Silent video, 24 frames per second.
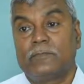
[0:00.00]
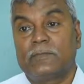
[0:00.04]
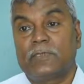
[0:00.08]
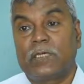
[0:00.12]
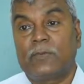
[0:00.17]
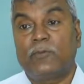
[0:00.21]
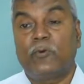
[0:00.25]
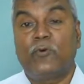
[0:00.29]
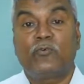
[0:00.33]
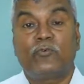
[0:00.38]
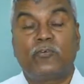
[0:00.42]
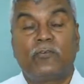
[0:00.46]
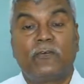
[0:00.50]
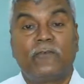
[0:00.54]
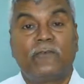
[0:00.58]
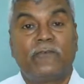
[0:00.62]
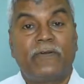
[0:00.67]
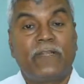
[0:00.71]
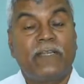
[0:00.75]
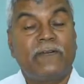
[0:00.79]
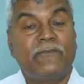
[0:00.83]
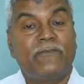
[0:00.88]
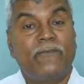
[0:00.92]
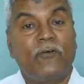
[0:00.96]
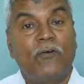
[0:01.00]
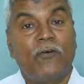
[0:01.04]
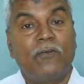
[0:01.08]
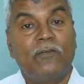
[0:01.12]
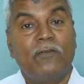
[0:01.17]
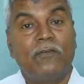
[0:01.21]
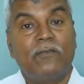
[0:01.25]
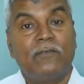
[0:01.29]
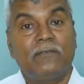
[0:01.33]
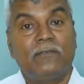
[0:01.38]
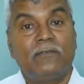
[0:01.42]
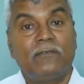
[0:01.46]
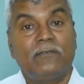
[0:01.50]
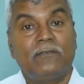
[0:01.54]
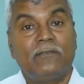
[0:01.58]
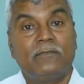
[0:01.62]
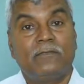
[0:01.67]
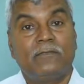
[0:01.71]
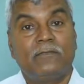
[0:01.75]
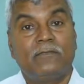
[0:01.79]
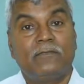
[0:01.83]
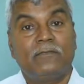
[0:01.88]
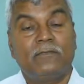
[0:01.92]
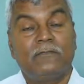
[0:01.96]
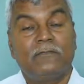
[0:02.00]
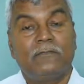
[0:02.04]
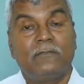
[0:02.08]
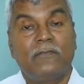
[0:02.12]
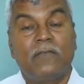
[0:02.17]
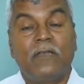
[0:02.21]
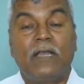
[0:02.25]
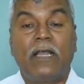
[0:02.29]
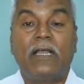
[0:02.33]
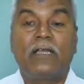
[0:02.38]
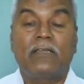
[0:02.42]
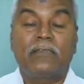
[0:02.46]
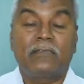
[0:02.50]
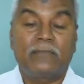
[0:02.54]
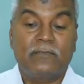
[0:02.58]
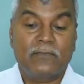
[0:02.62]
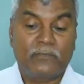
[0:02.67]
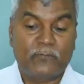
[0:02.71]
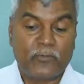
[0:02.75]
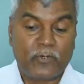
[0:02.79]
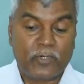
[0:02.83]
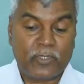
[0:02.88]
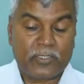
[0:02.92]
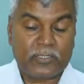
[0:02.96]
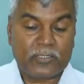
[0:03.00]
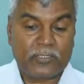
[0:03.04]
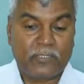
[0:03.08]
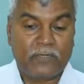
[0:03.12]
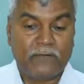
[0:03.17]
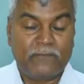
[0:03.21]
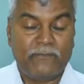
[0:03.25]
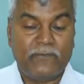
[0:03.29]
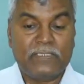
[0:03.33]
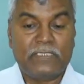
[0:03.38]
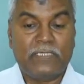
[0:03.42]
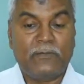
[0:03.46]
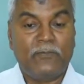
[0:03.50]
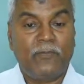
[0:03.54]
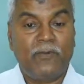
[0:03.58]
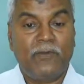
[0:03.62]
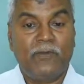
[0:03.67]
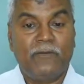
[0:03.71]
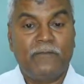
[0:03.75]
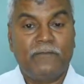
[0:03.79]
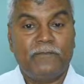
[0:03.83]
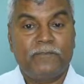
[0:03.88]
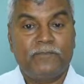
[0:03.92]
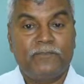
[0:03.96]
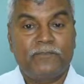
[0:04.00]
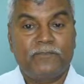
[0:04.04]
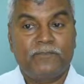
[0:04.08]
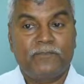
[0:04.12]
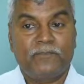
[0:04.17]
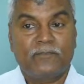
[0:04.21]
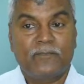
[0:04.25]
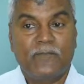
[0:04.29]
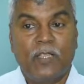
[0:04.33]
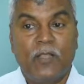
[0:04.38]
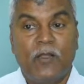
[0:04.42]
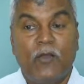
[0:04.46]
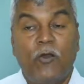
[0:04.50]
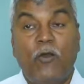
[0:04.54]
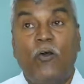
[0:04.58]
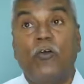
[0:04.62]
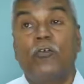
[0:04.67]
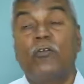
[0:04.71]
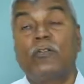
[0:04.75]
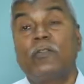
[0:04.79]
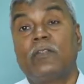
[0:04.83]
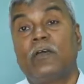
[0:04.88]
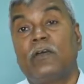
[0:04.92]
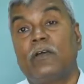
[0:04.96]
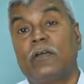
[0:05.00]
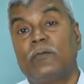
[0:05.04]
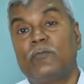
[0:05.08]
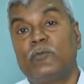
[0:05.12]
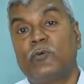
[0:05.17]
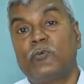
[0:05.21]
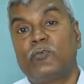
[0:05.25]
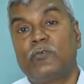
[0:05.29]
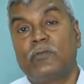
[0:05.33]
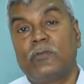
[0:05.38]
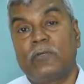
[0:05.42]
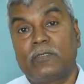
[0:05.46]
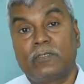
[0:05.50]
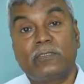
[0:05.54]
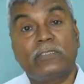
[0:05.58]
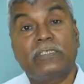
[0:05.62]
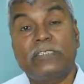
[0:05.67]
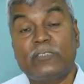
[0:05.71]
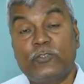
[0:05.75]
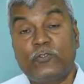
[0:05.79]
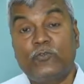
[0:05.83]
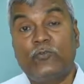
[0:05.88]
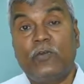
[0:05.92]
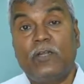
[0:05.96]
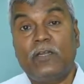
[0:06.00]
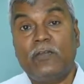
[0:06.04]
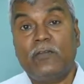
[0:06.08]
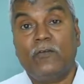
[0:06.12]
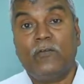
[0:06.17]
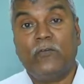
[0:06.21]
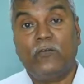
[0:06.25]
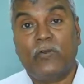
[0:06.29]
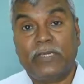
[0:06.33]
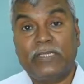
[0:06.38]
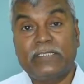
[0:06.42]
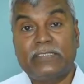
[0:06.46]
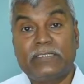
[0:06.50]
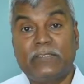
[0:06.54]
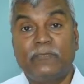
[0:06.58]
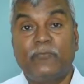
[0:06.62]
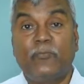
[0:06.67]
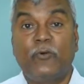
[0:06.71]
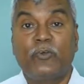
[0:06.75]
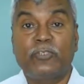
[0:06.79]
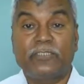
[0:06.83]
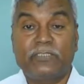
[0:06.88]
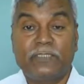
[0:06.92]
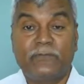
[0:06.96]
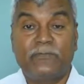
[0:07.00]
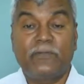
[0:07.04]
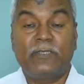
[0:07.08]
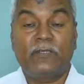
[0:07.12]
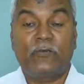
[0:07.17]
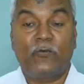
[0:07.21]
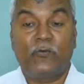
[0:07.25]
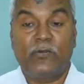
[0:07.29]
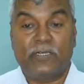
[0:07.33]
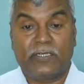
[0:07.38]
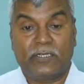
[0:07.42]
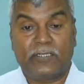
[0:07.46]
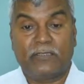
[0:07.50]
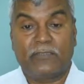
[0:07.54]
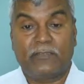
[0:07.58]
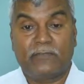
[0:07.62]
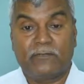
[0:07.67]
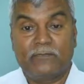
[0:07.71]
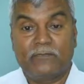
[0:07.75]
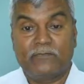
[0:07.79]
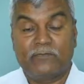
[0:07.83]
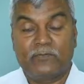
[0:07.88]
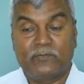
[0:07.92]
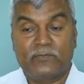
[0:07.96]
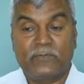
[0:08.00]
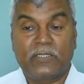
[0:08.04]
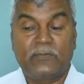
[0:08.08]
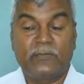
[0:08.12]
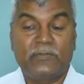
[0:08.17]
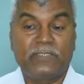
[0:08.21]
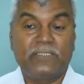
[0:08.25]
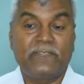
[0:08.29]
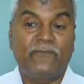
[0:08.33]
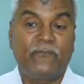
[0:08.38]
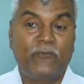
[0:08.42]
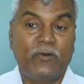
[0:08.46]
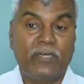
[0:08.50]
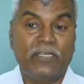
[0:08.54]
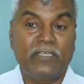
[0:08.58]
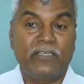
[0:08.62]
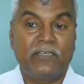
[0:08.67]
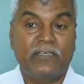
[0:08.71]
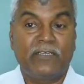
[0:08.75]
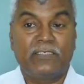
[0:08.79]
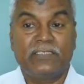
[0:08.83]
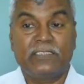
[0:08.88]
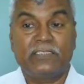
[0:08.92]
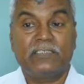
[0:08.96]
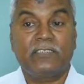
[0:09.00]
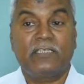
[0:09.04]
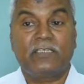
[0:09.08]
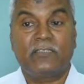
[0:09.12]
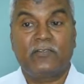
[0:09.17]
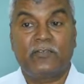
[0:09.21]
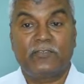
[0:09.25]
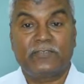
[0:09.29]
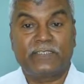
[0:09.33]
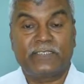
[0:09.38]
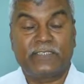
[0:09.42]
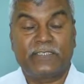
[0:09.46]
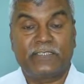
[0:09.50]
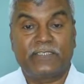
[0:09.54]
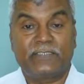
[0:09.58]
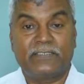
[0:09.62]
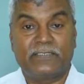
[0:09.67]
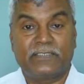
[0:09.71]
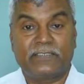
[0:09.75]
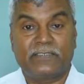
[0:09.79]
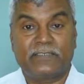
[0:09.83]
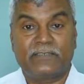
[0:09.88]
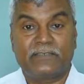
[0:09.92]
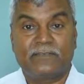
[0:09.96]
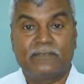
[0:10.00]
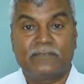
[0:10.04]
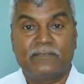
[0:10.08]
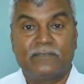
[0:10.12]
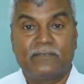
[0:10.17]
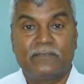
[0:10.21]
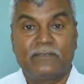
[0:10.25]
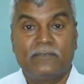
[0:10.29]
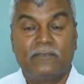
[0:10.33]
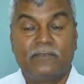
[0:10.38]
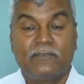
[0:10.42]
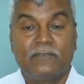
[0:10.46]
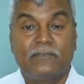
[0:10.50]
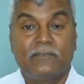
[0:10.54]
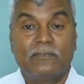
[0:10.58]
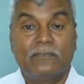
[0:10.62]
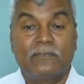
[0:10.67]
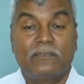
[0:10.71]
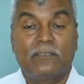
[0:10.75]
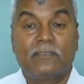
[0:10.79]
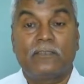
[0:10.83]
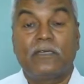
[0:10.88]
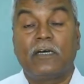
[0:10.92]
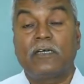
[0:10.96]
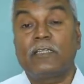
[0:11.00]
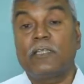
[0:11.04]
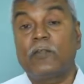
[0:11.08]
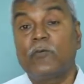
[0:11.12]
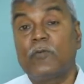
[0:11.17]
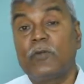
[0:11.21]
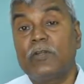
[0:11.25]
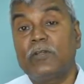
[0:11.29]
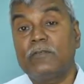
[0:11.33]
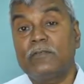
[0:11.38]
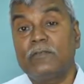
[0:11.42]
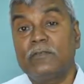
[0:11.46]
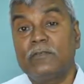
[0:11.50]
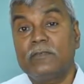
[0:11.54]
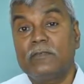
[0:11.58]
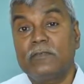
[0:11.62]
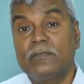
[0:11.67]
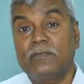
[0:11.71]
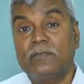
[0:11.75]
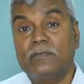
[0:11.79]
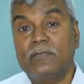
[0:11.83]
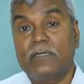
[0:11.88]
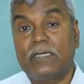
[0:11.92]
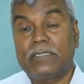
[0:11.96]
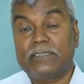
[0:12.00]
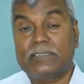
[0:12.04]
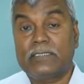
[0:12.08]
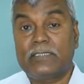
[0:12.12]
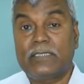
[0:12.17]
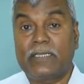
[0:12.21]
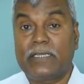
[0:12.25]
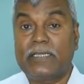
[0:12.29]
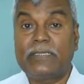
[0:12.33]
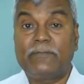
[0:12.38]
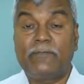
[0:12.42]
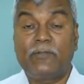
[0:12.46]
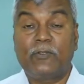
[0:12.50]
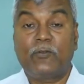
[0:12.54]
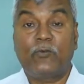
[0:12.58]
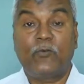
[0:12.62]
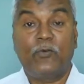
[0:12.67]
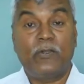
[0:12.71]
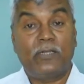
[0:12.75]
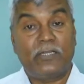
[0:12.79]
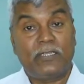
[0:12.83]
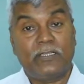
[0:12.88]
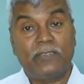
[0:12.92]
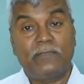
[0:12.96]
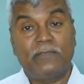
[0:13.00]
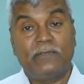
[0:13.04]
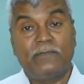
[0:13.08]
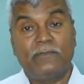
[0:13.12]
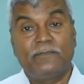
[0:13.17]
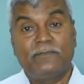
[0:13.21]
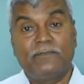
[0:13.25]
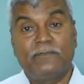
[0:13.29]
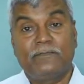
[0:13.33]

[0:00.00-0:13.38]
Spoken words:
amount of rainfall and production of vegetable, or the amount, these two are what I say positively correlated. That means if one increases, the other also increases. But the other one I say negatively correlated.